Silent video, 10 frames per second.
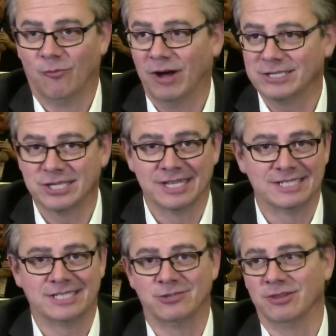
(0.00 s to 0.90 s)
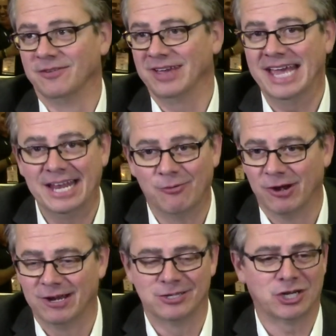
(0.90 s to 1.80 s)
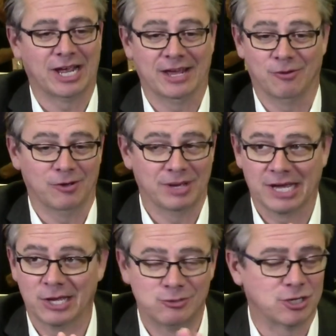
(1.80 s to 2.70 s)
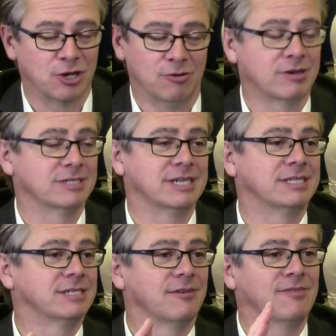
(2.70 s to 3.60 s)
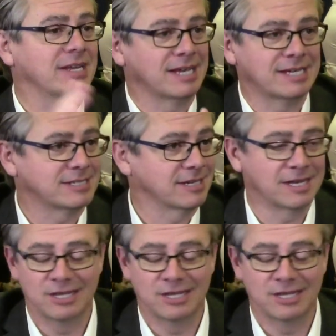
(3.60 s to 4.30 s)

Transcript: watching this and you live anywhere near Cheyenne, Wyoming, you should go because it's fantastic.